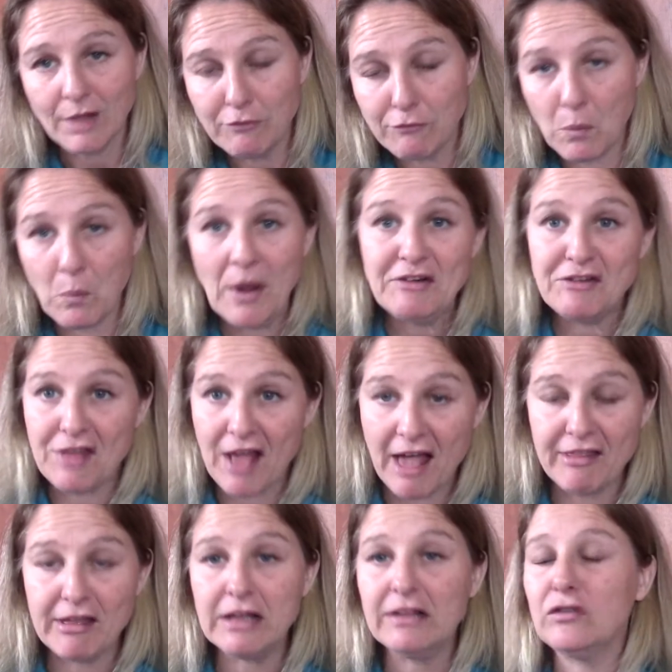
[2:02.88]
from one to the
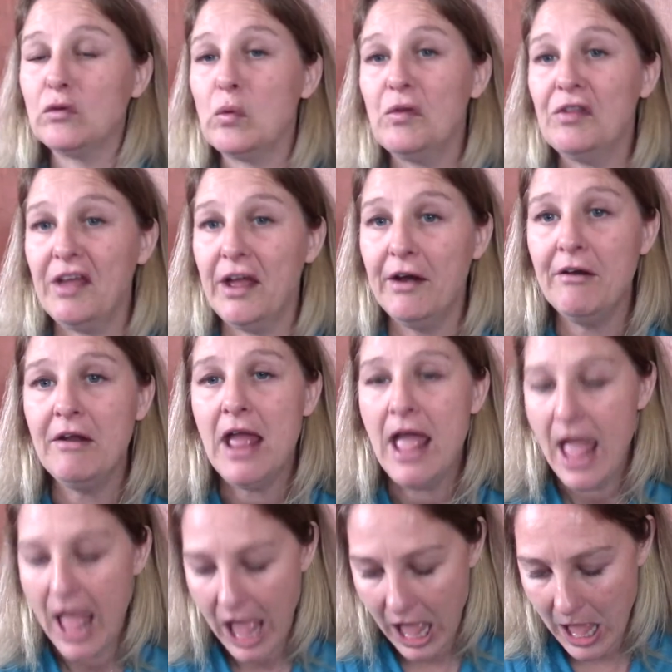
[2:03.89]
other, it's all there.
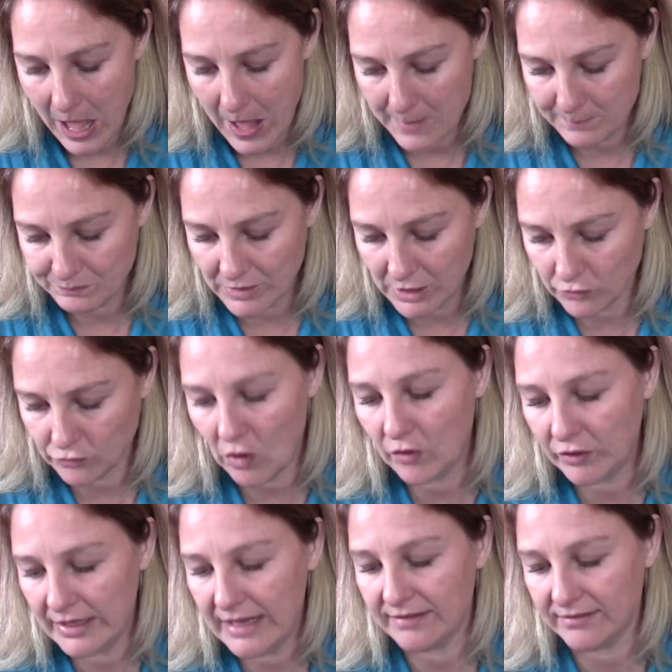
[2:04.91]

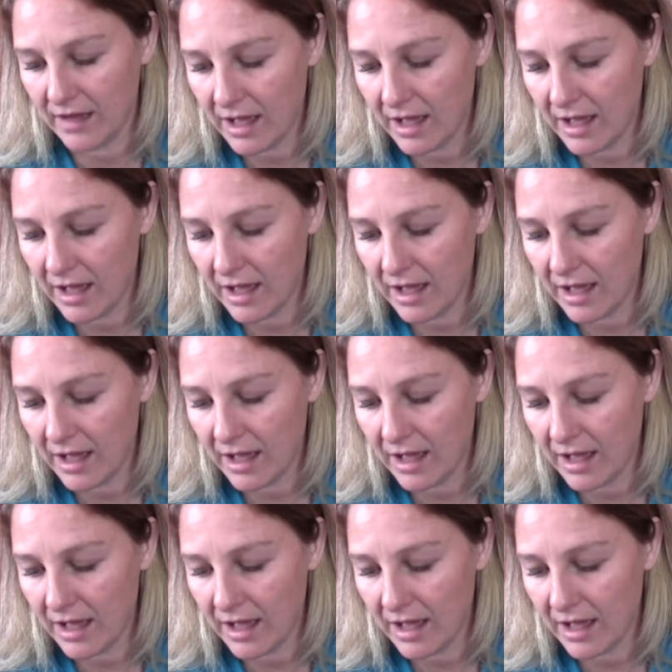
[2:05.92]
So yes,